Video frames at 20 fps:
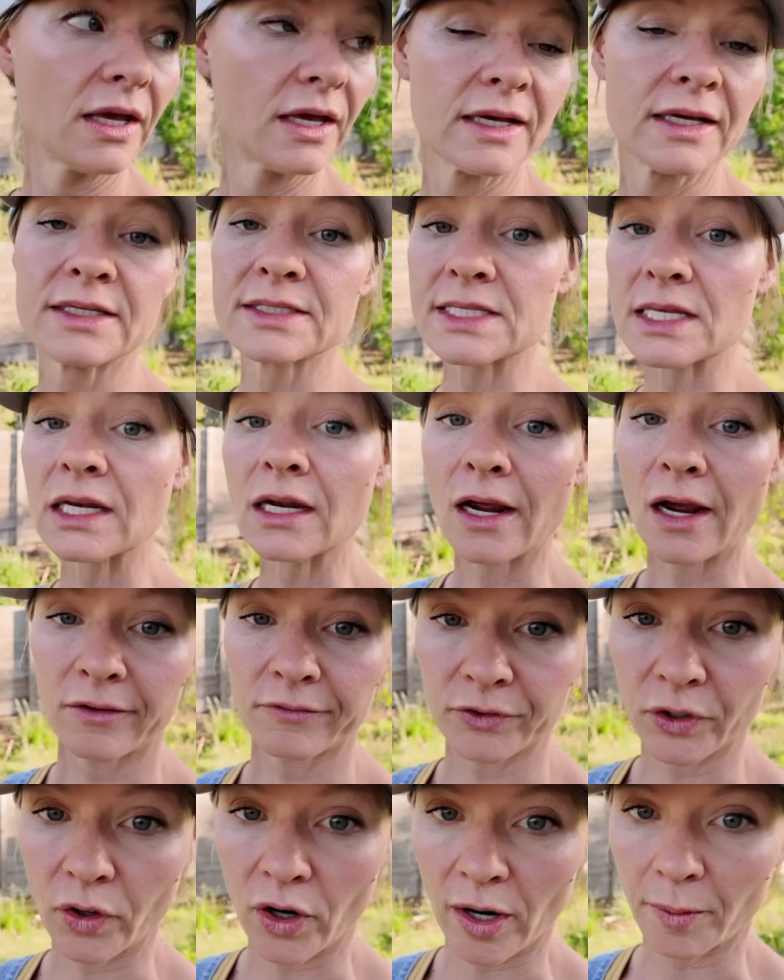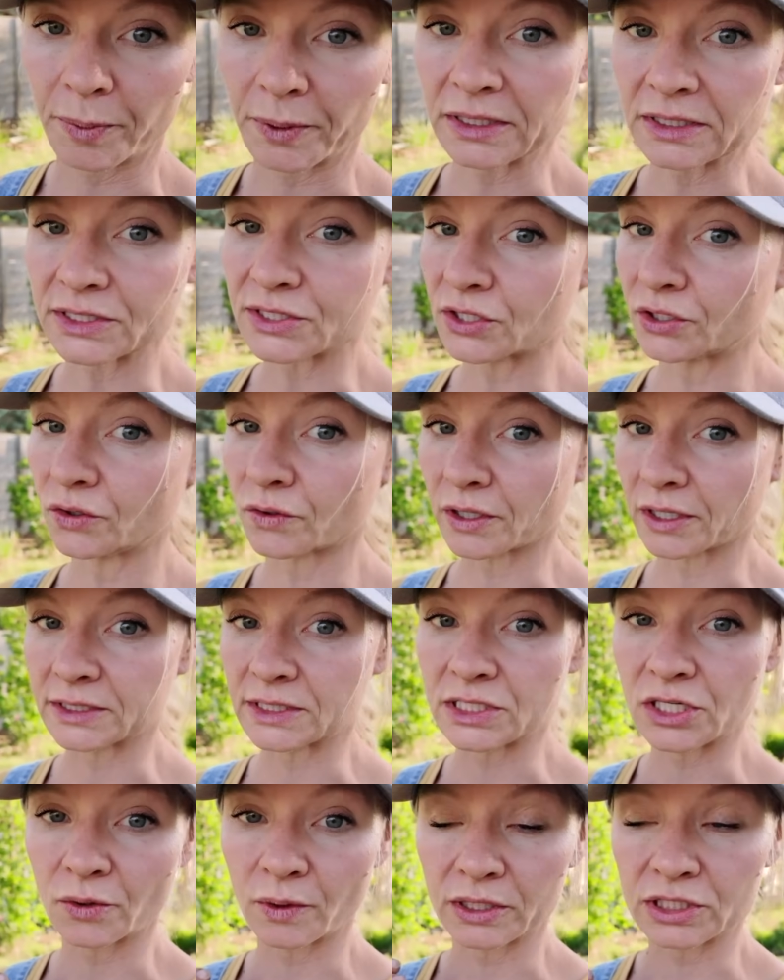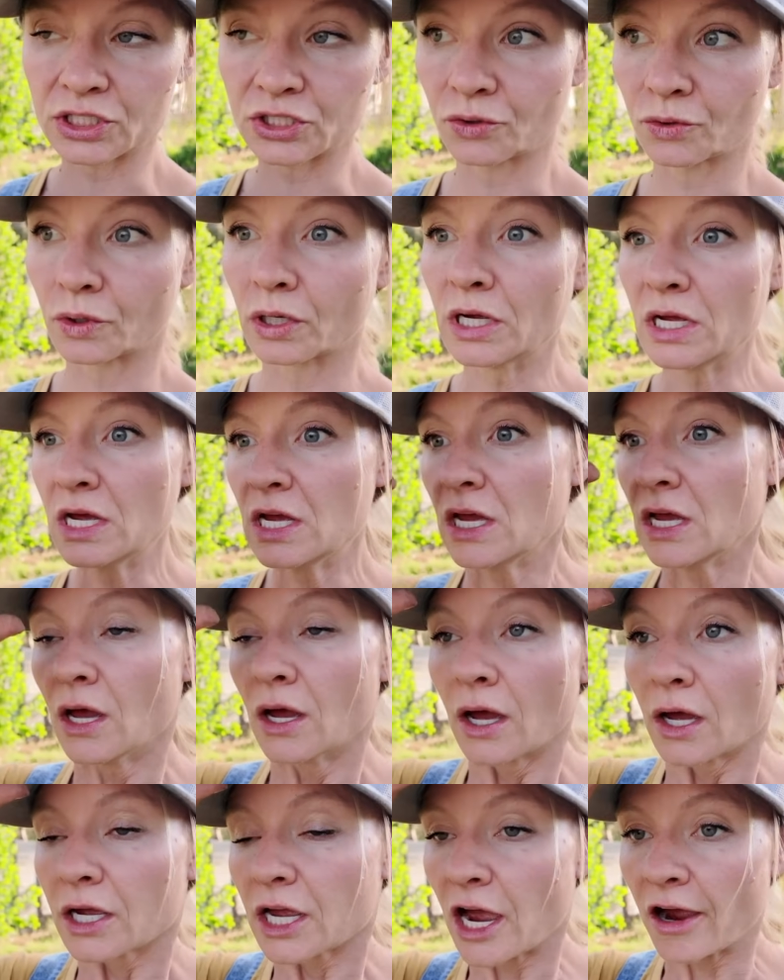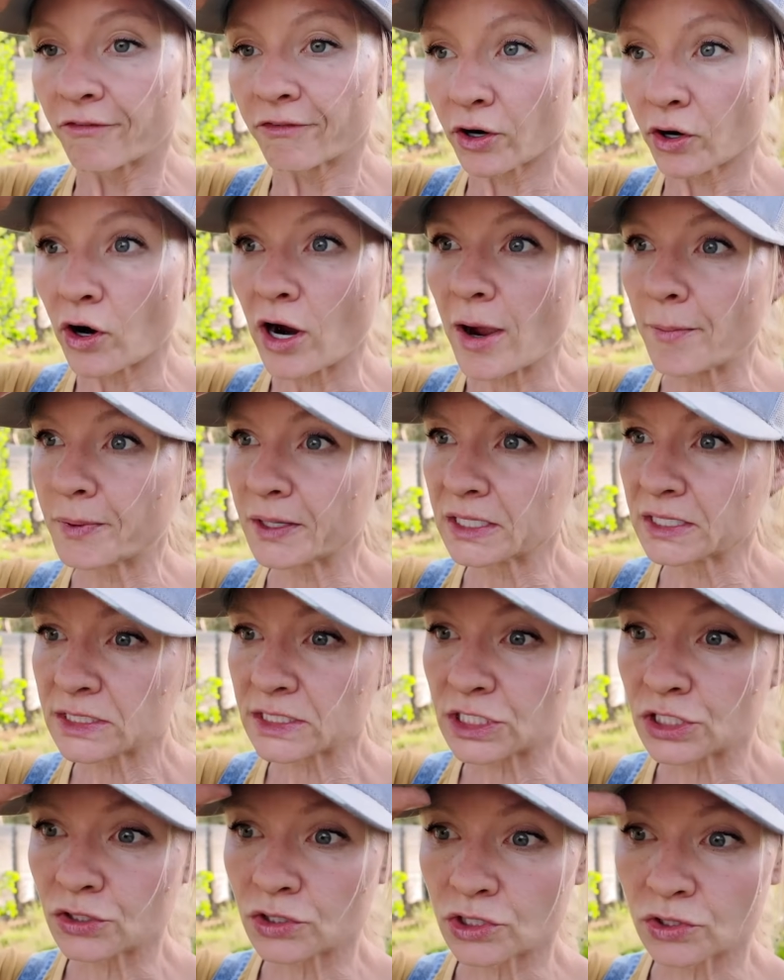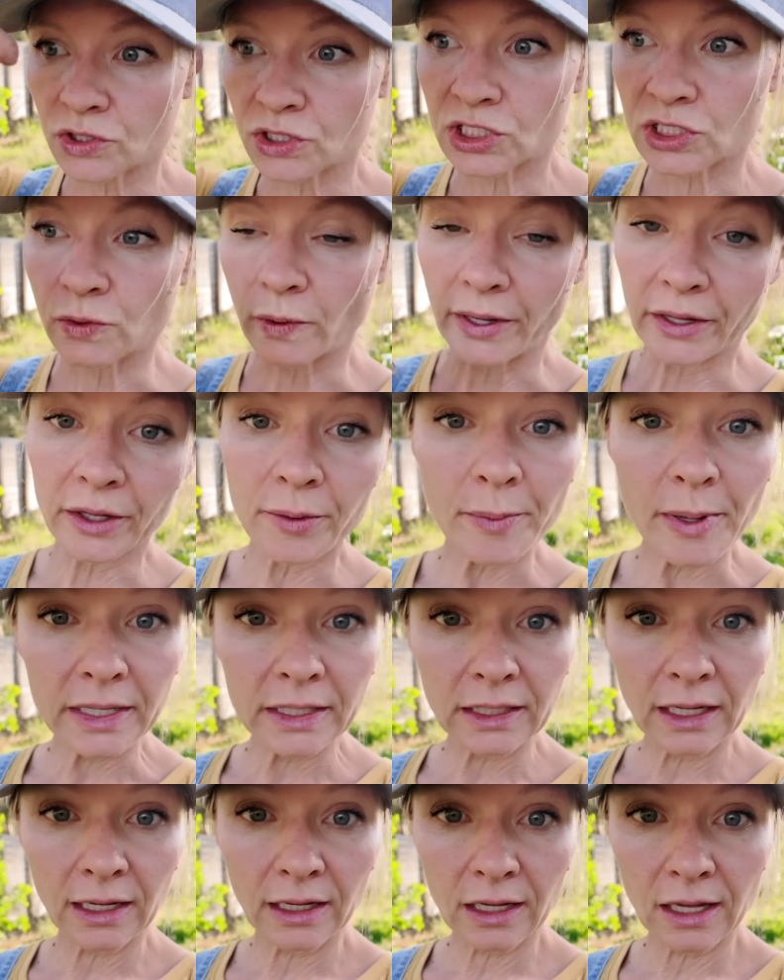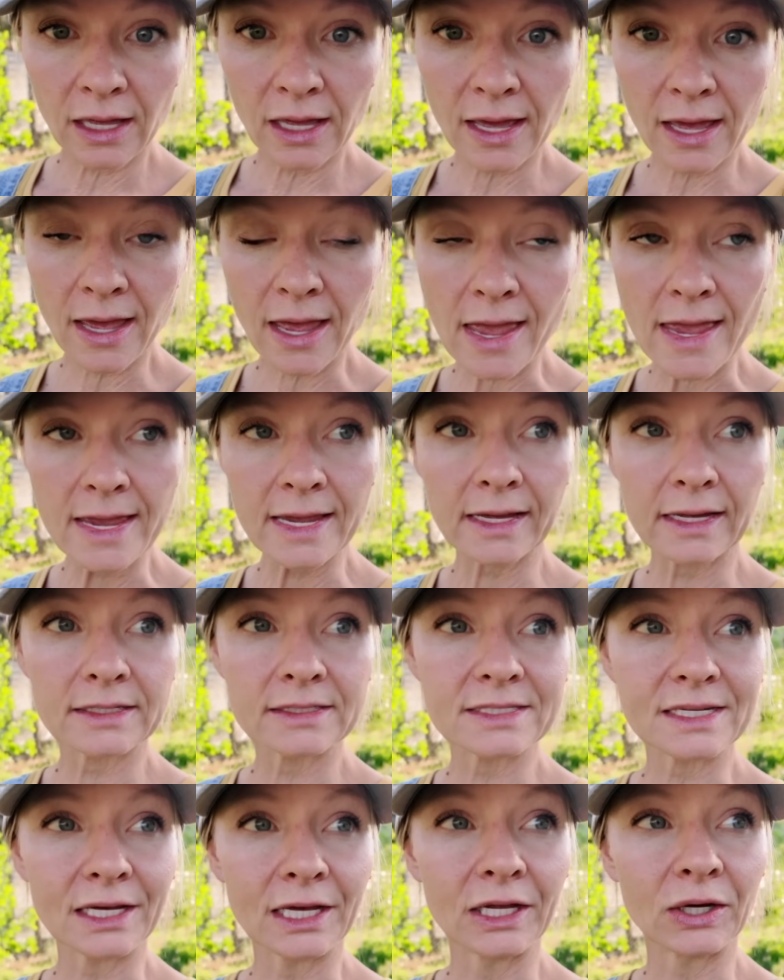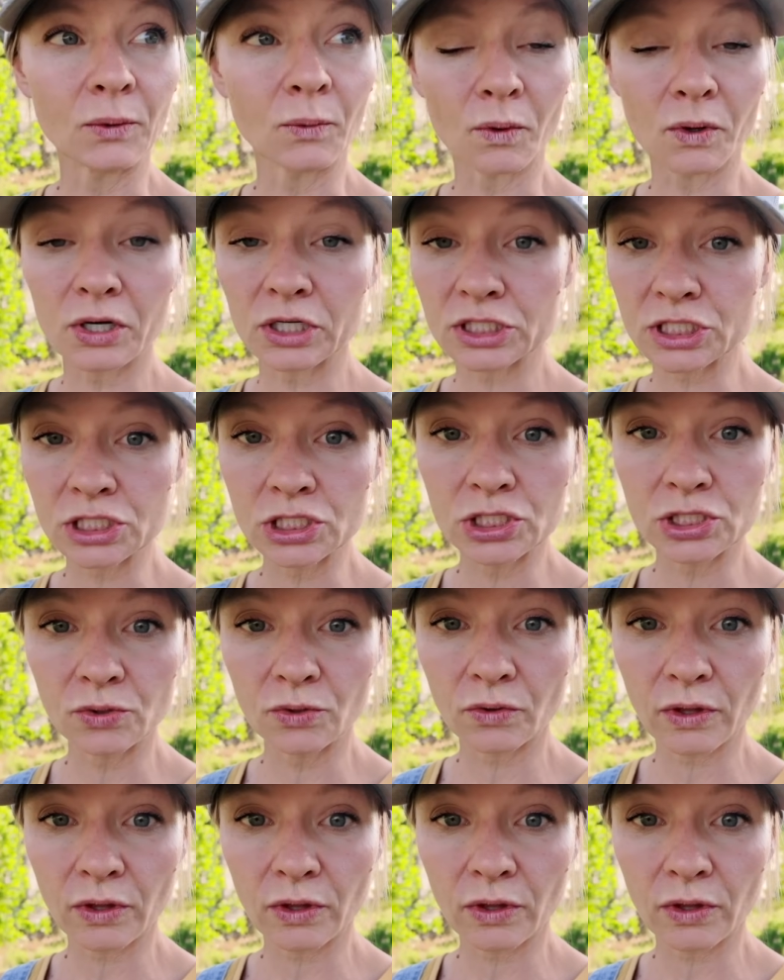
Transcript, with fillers: is in cover cropping. So you guys know I do cover cropping to do soil amending. And in order to do